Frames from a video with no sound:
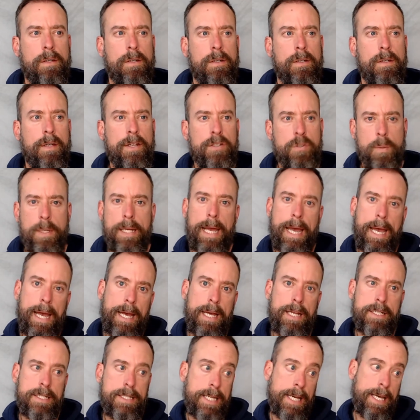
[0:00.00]
As we
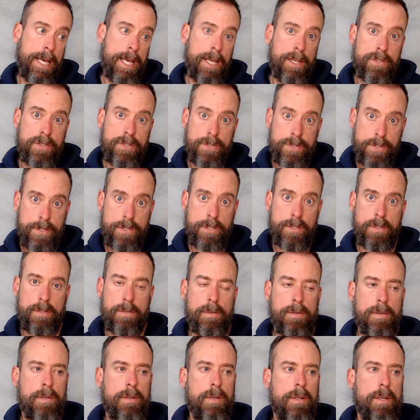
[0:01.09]
add texts,
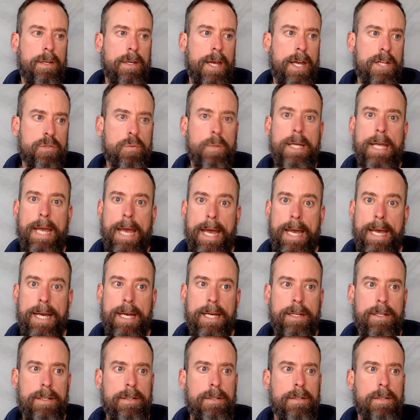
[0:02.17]
as we
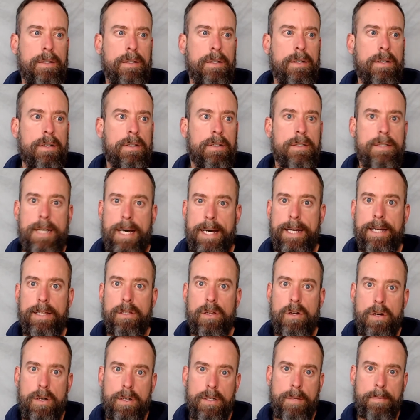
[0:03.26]
add
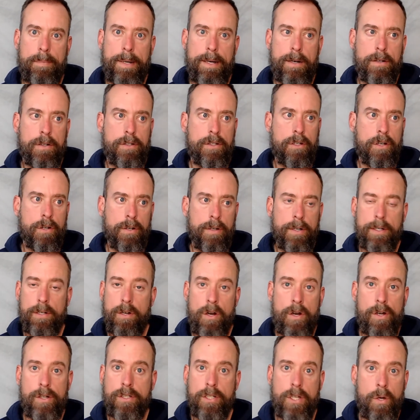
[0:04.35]
dialogue about current
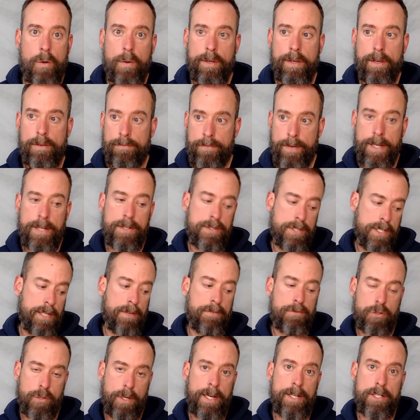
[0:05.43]
ongoing events that have
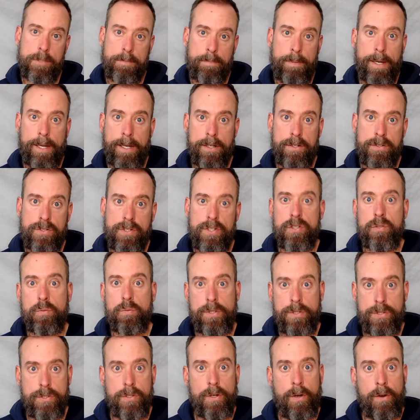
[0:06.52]
transpired since we
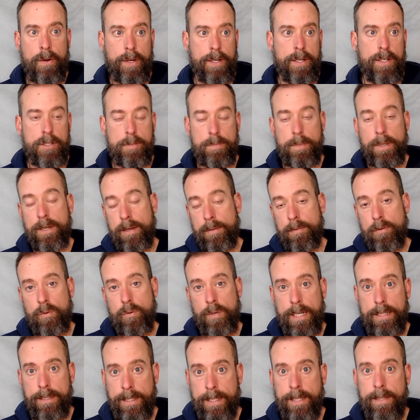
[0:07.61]
started, it's become
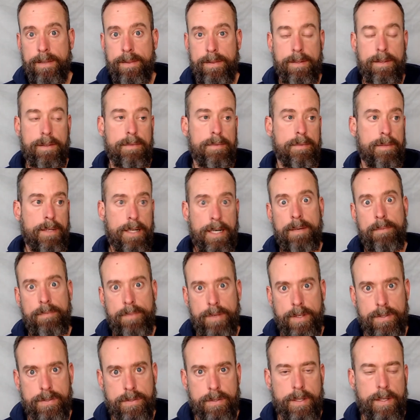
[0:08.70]
quite lengthy,
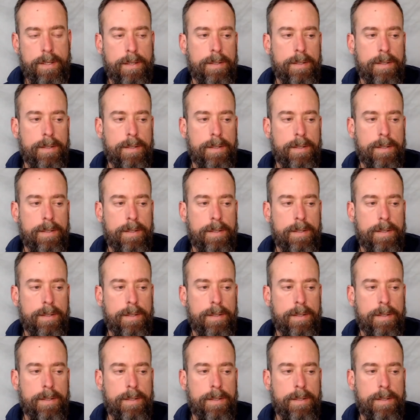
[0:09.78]
obviously.